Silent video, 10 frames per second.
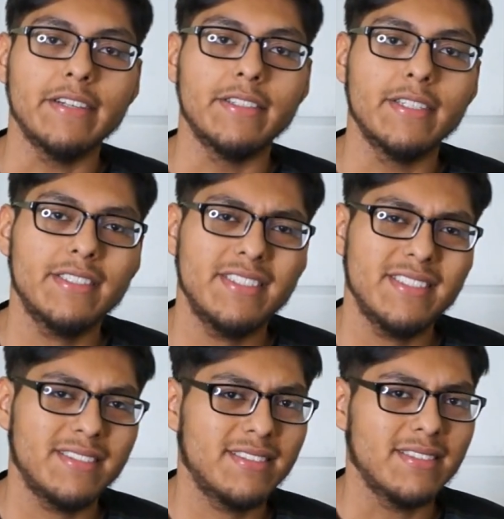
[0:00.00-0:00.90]

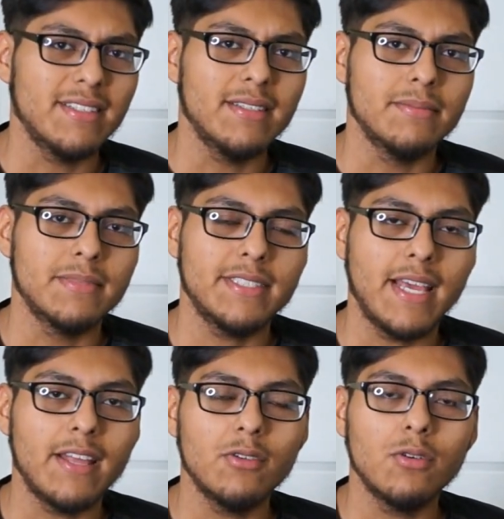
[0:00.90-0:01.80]
Dushets
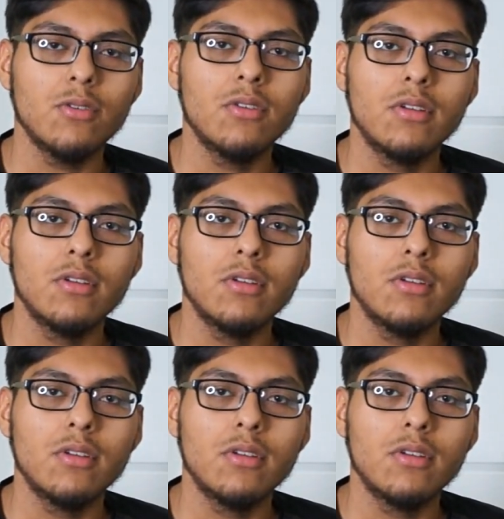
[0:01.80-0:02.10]
sandal,